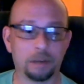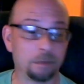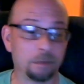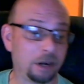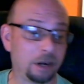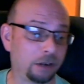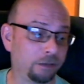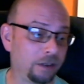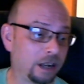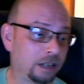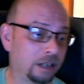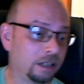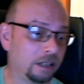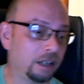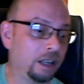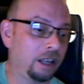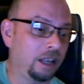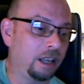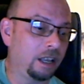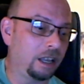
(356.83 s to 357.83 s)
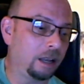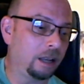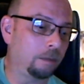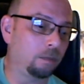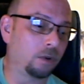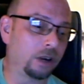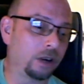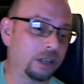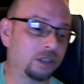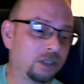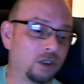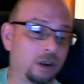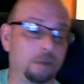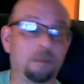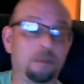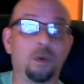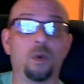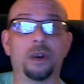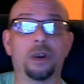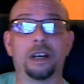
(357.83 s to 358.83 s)
Matter of fact, brings on a
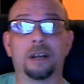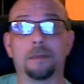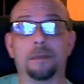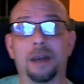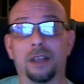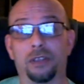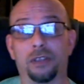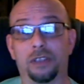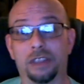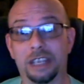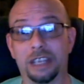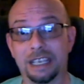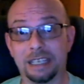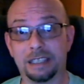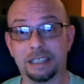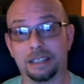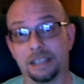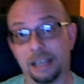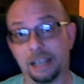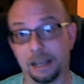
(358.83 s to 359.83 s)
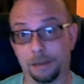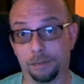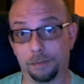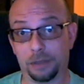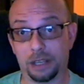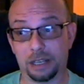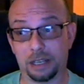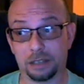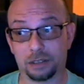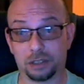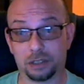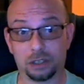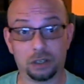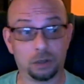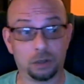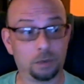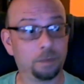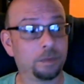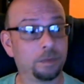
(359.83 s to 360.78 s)
point about these damn things too.